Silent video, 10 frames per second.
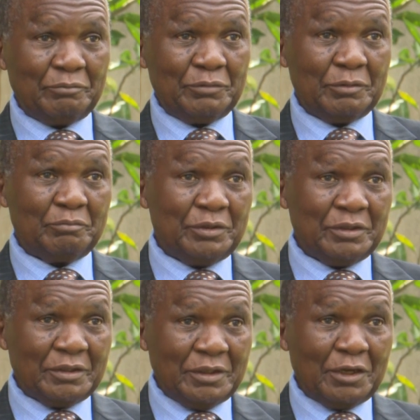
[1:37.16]

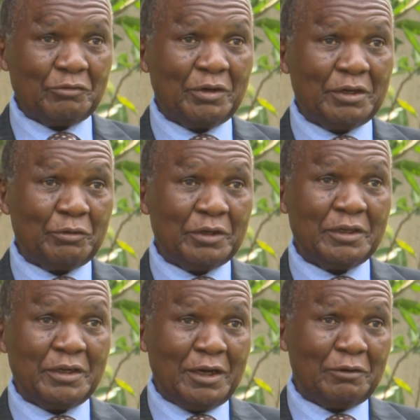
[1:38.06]
being naturally well
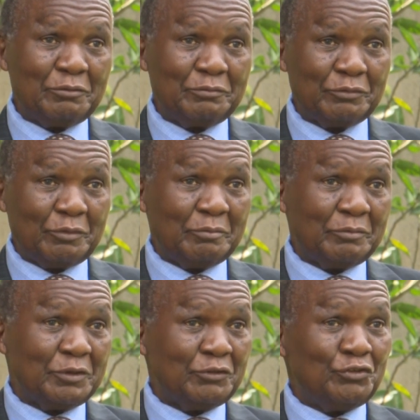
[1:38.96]
endowed
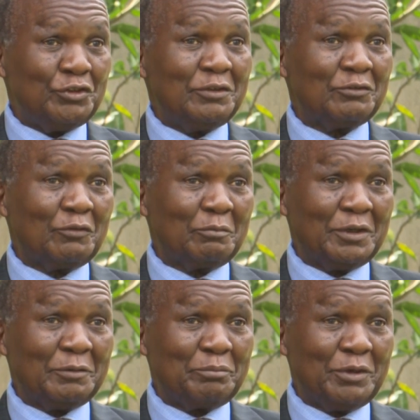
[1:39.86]
from the genes of
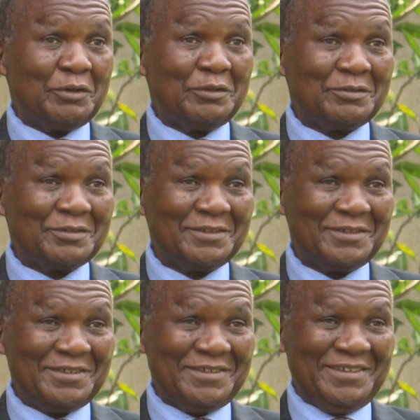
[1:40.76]
my parents,
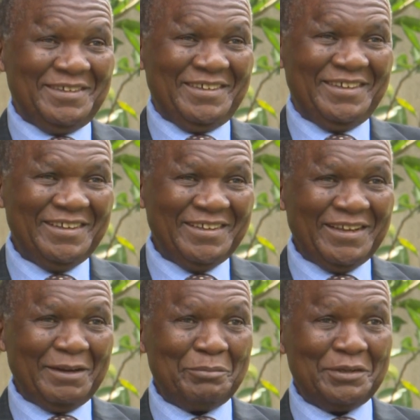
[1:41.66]

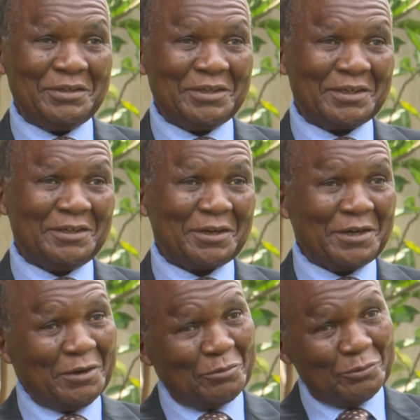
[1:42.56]
and being taken
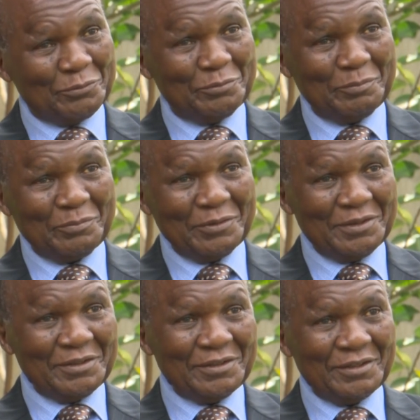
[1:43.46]
care of
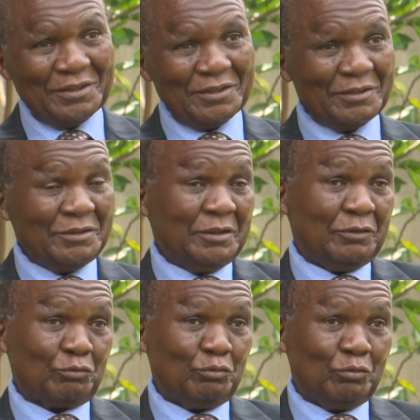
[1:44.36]
in
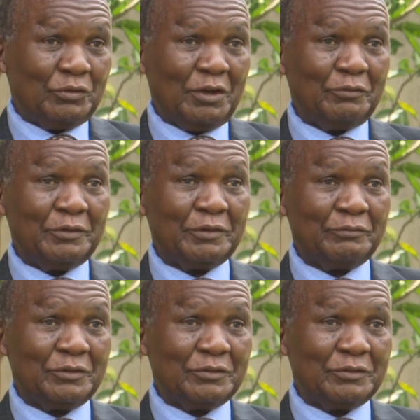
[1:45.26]
the schools I went